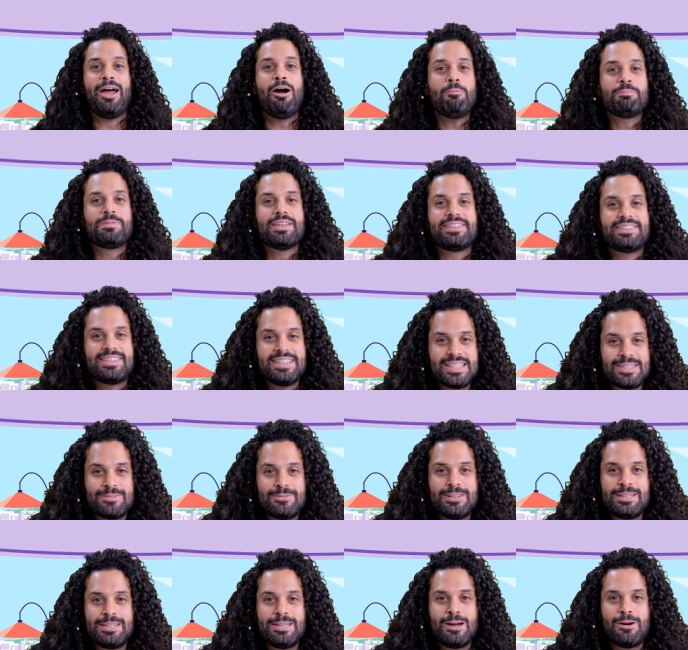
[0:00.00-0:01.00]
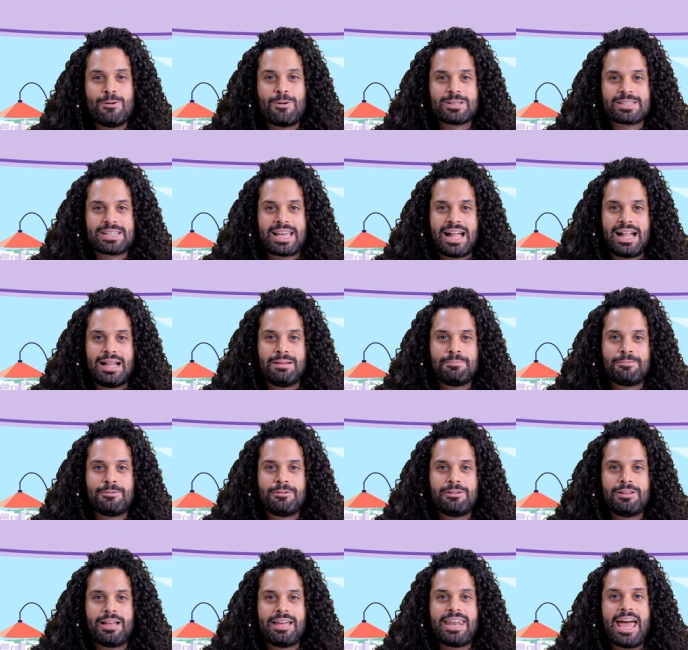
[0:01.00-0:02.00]
hope that this video was
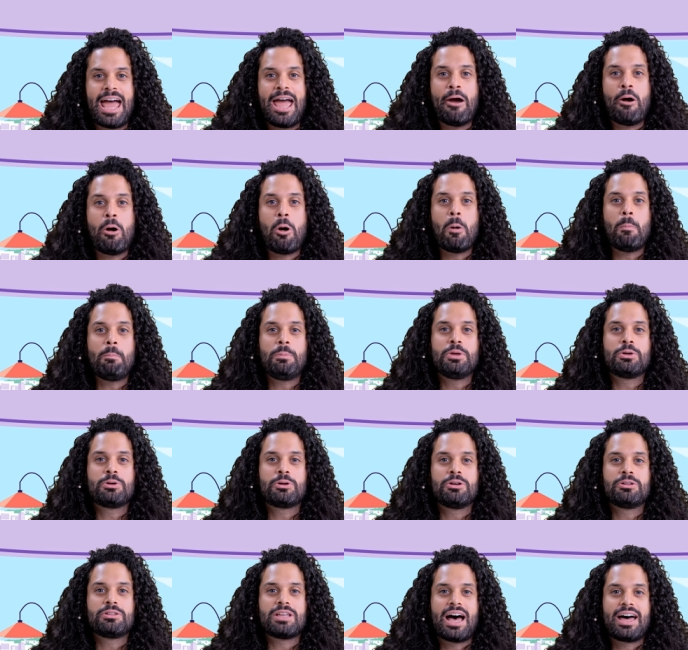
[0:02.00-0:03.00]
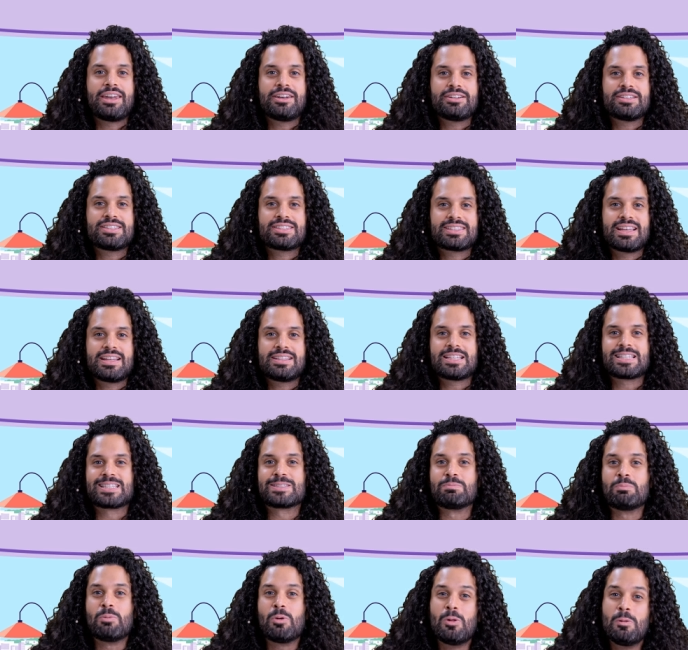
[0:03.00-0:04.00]
helpful and I hope you could understand the
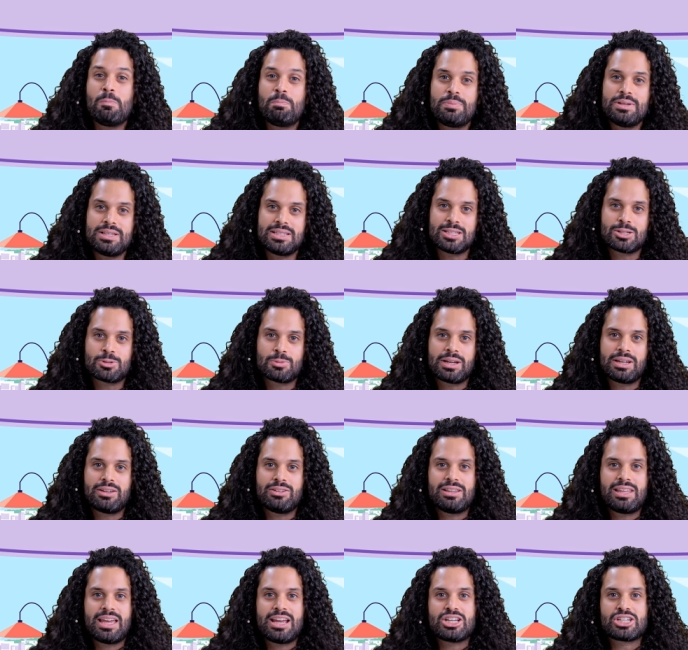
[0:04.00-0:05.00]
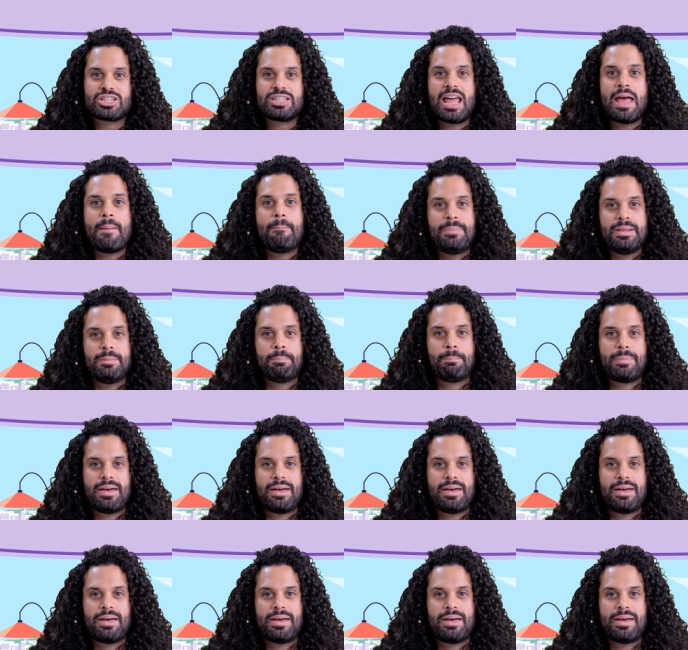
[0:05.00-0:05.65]
small business regulation a bit